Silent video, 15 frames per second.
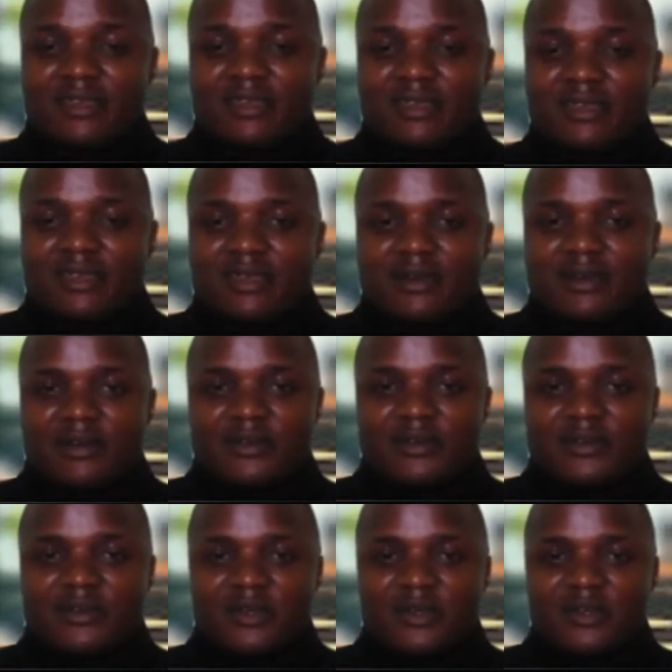
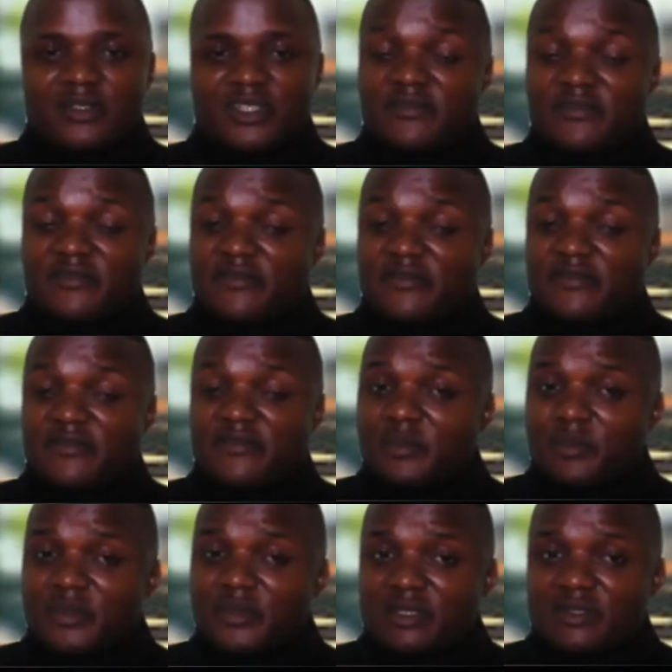
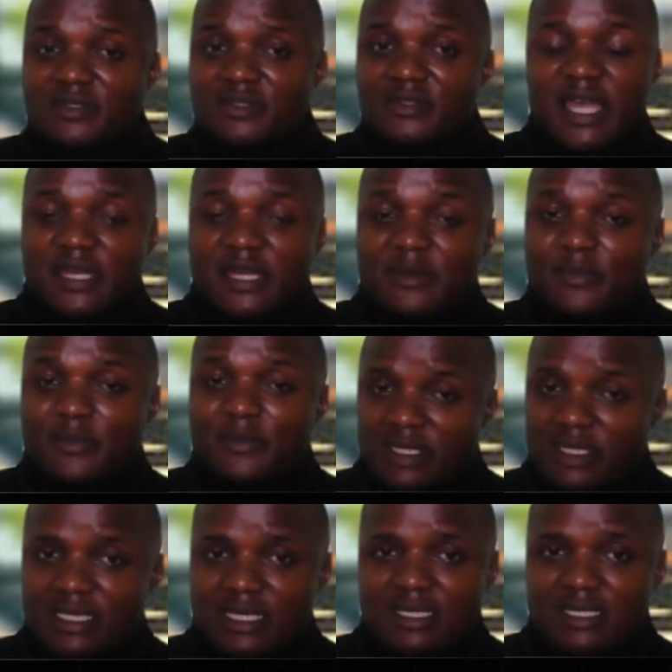the right
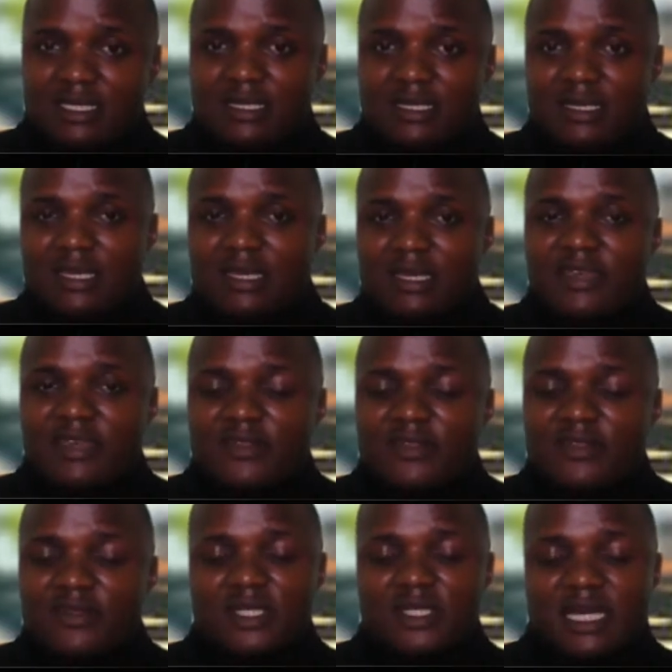policies, even those
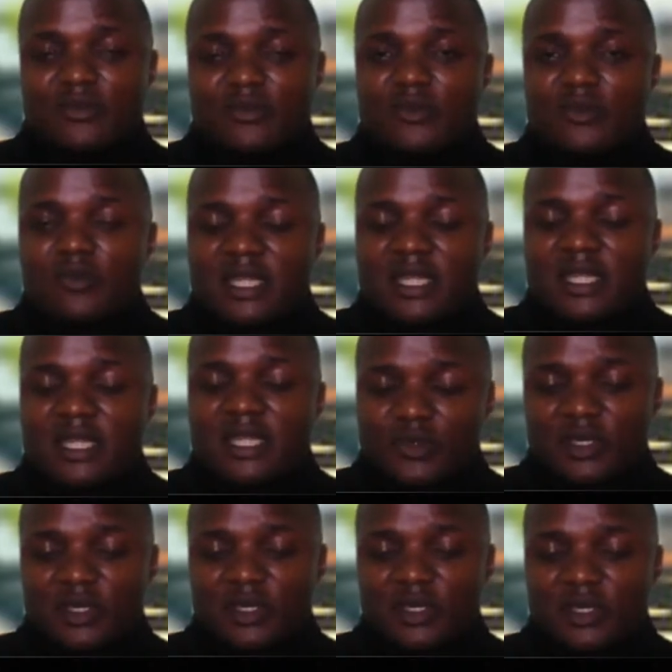that will want to
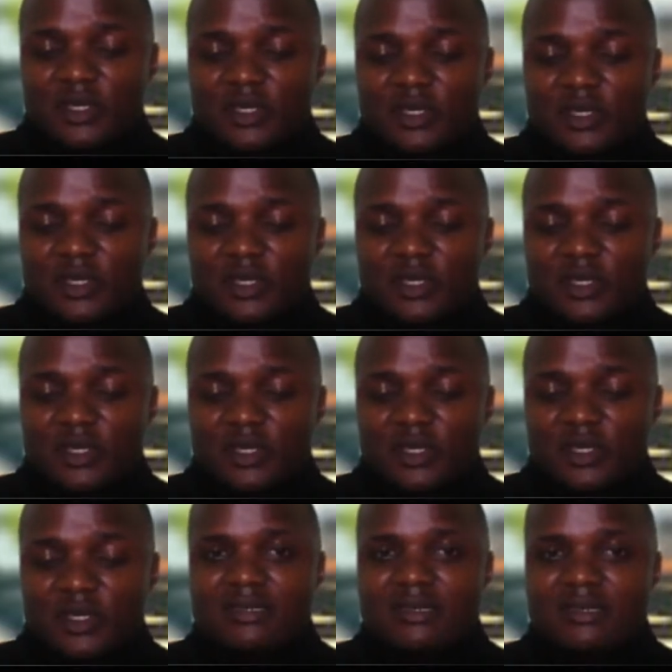implement
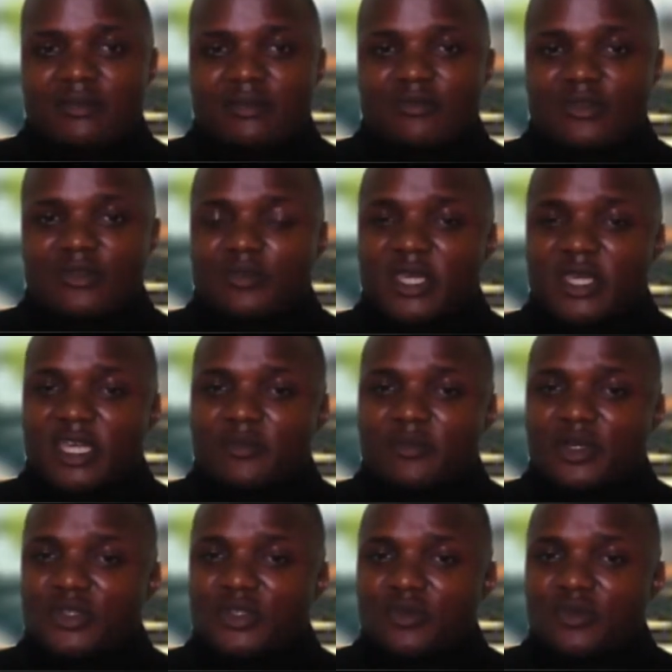will not be able
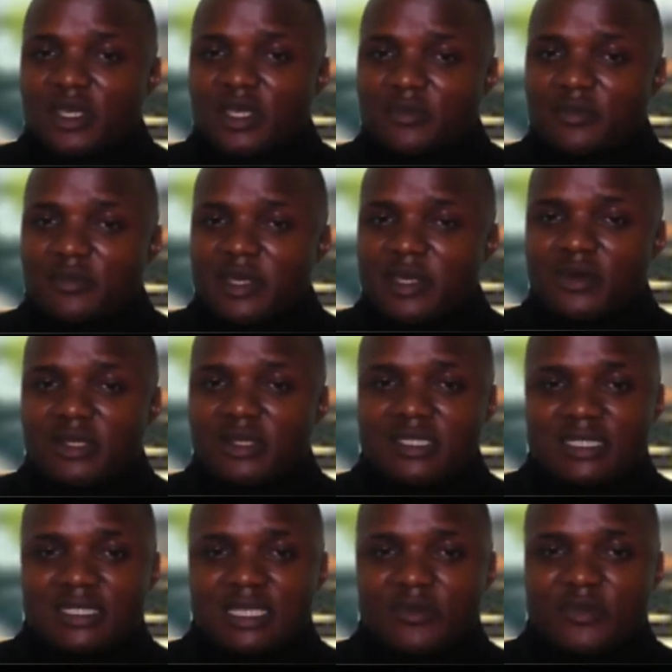to implement policies that
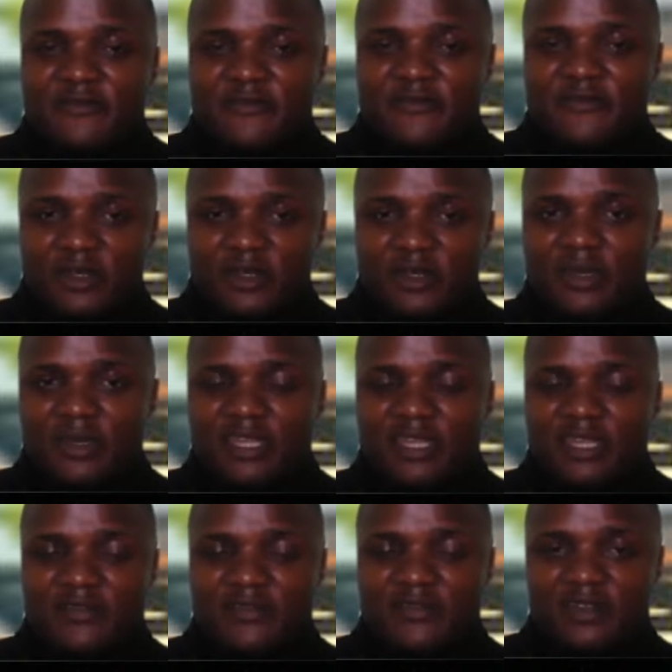will be for the benefit
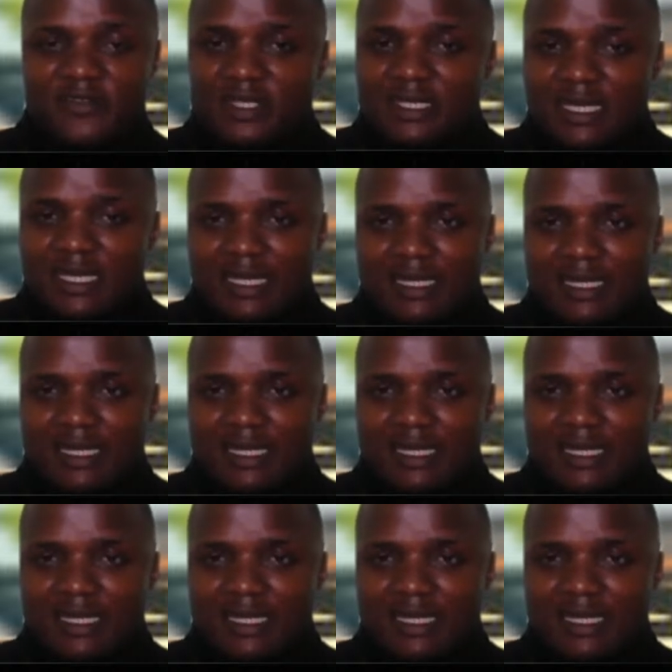of the state.